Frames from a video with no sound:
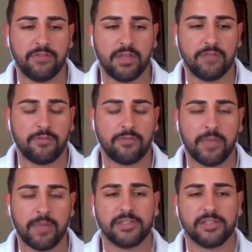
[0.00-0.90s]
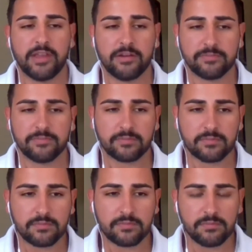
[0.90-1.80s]
information there
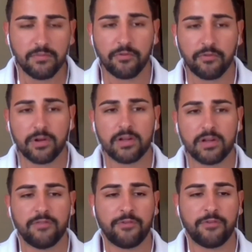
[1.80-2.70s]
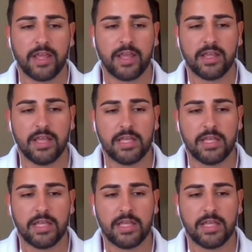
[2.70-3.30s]
for a